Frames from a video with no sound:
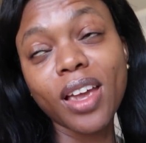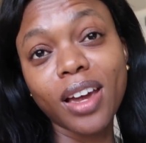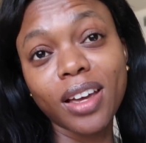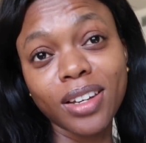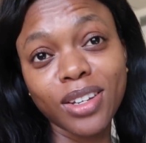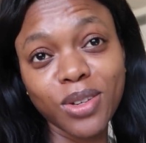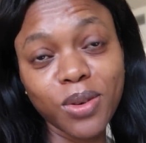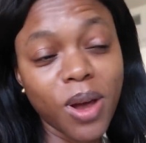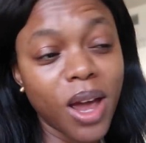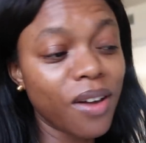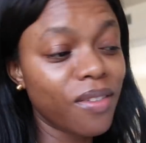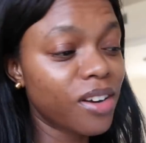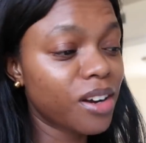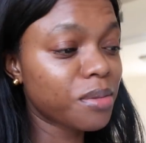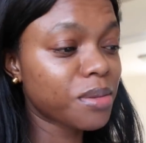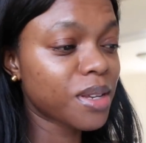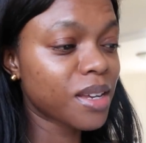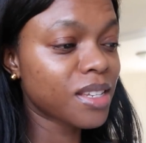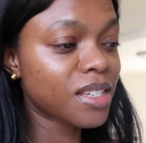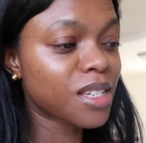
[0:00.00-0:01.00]
I do have an
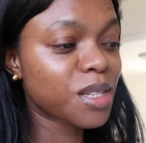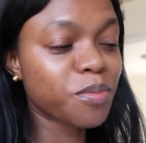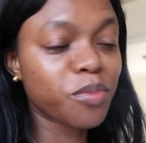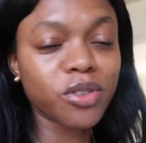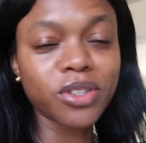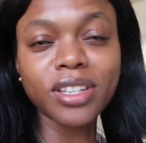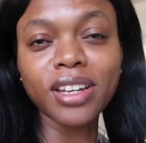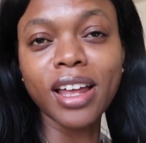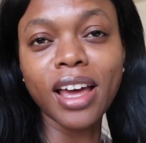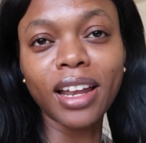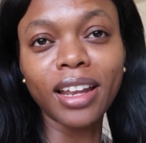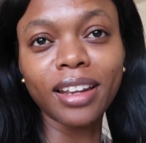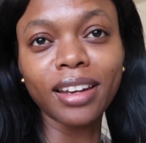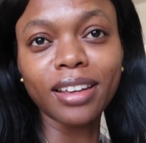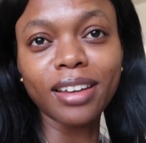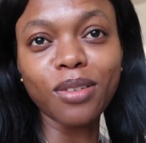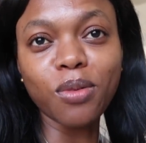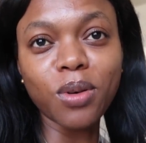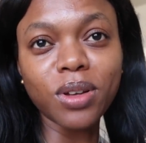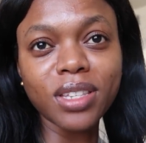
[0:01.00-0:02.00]
obsessive
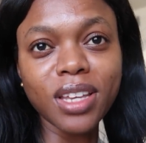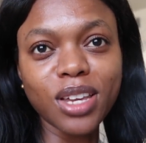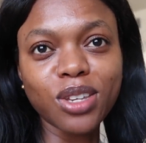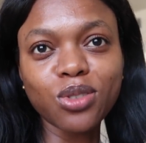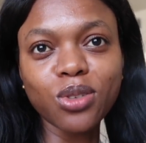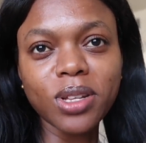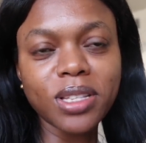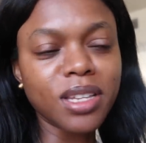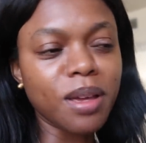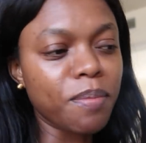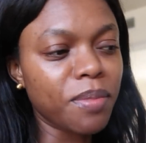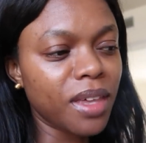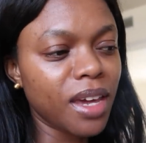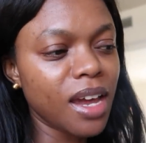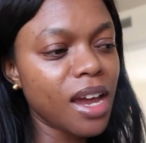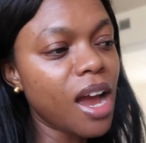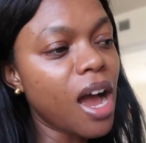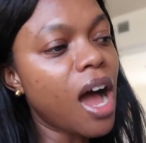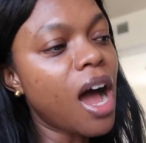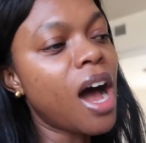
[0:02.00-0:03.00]
personality. Once I start
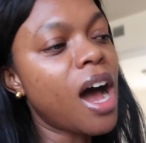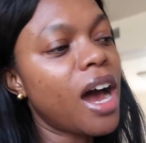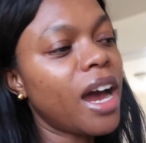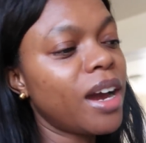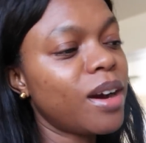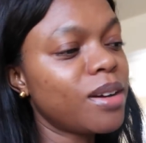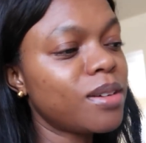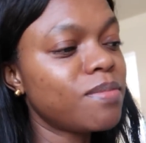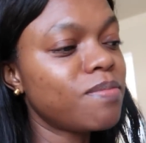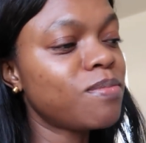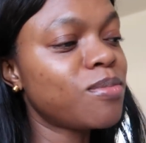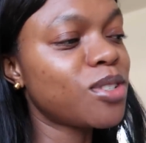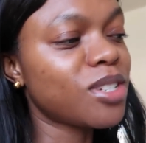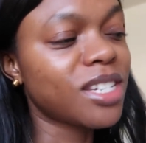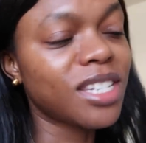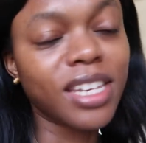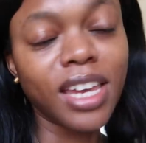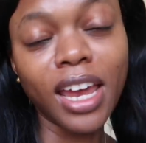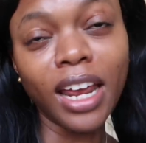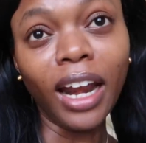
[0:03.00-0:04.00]
something, I
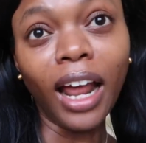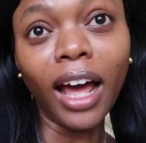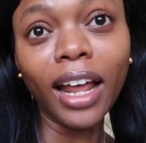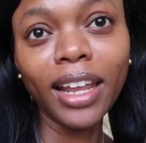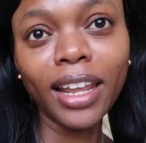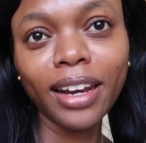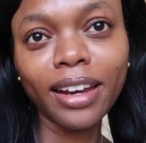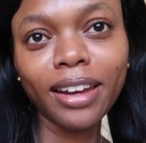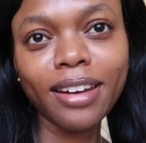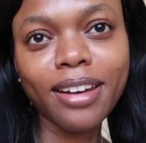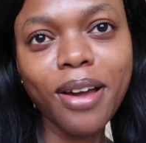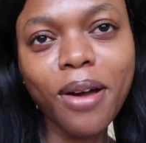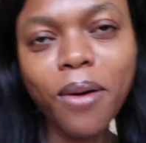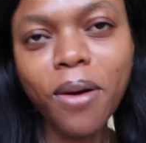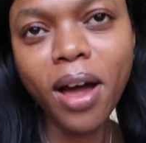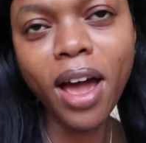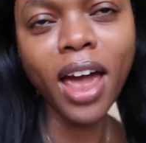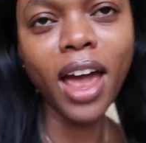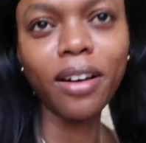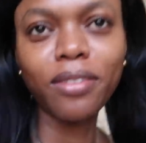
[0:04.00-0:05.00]
just cannot let it go.
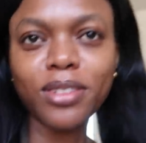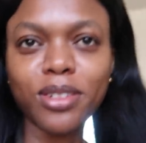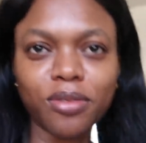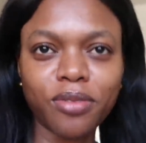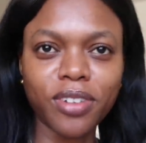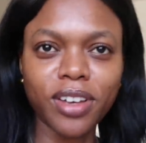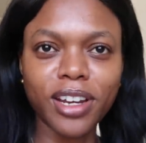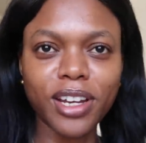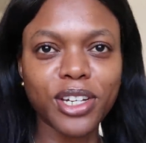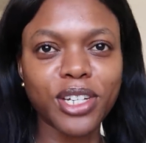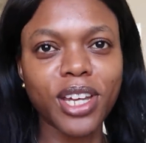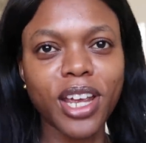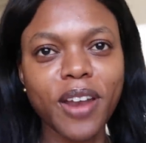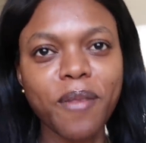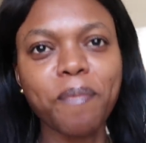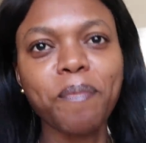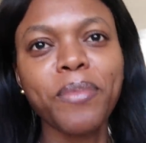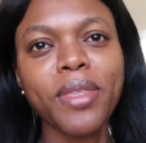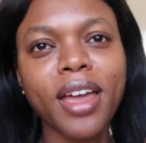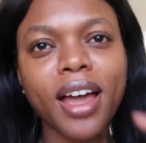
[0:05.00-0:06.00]
I have to finish it.
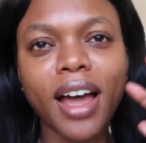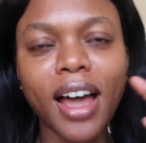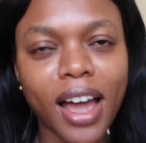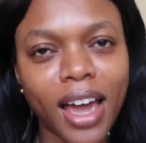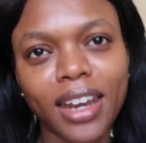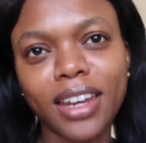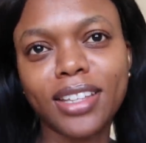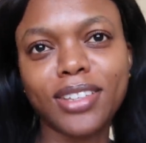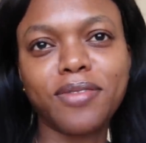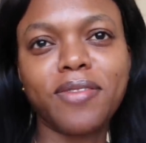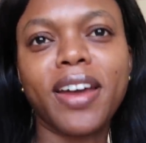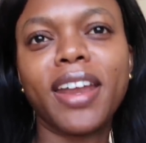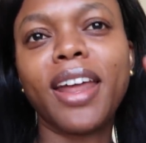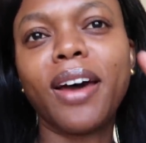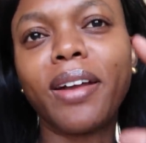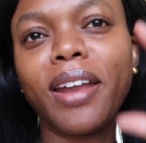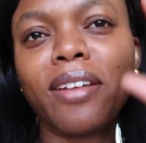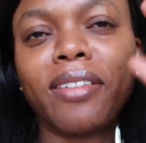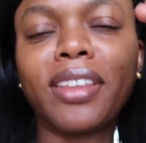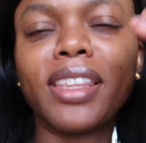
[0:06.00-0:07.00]
I need to find
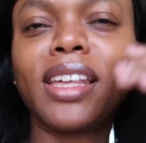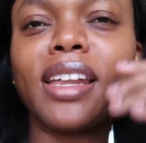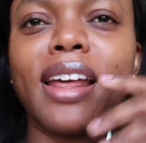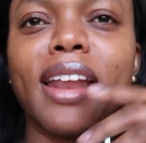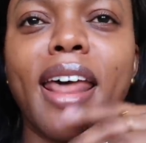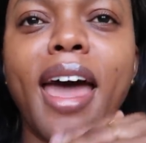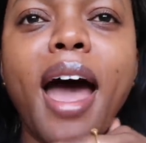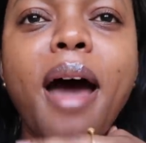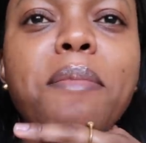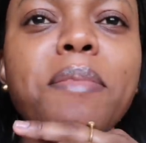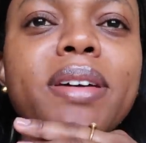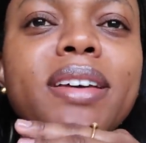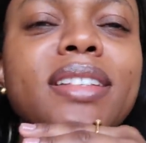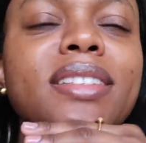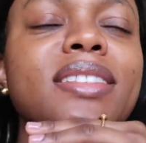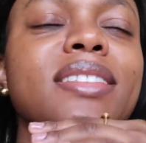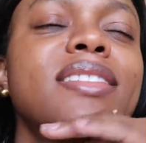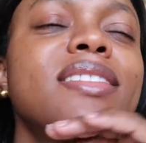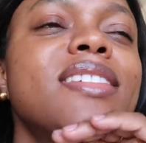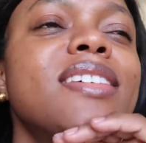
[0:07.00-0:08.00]
out everything that
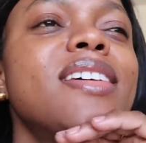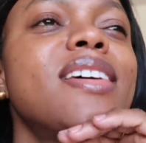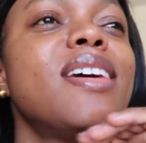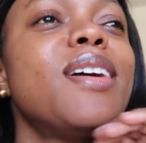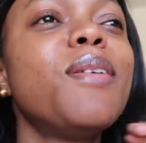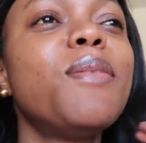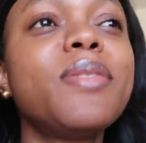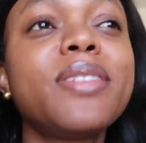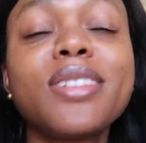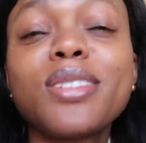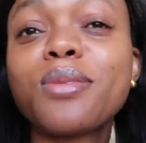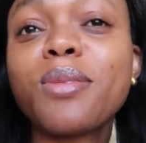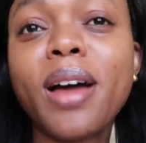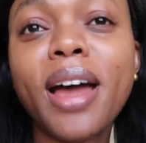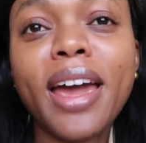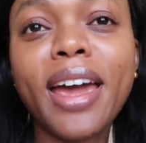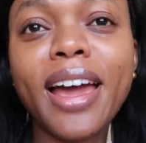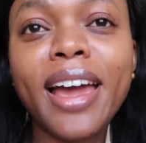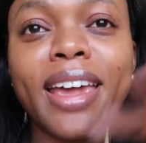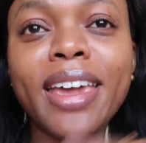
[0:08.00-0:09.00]
happens, which is
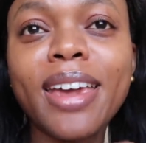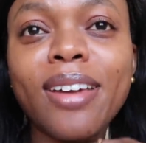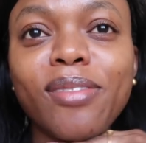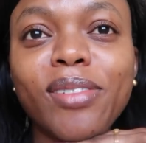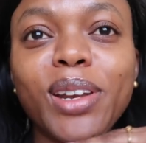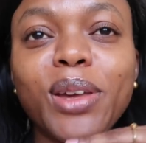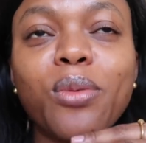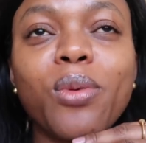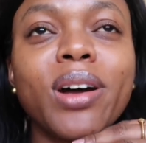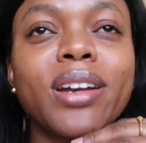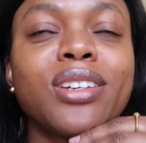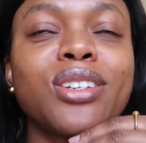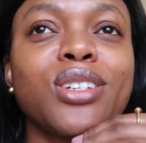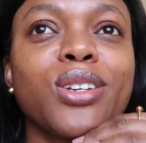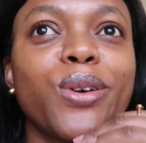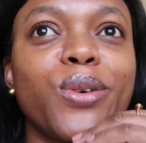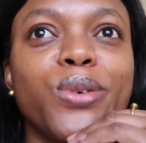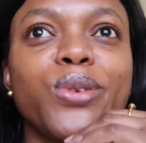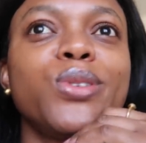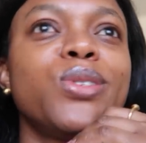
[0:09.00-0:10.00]
why I can't really watch
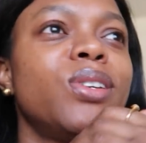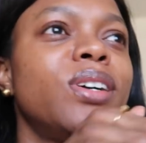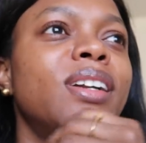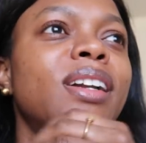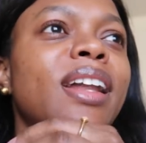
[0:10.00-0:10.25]
shows